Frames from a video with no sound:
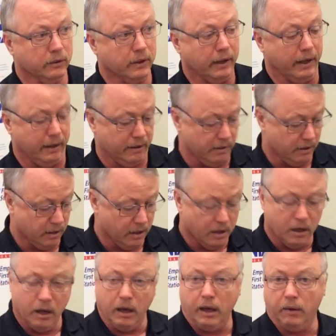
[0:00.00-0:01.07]
Okay?
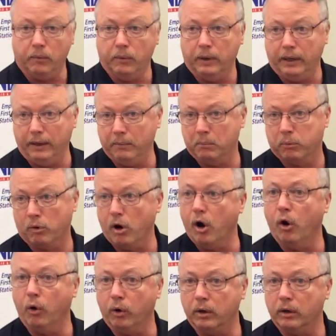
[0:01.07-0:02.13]
And when it
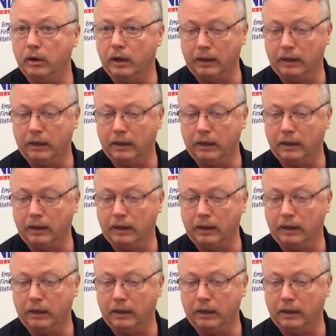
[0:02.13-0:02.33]
broke,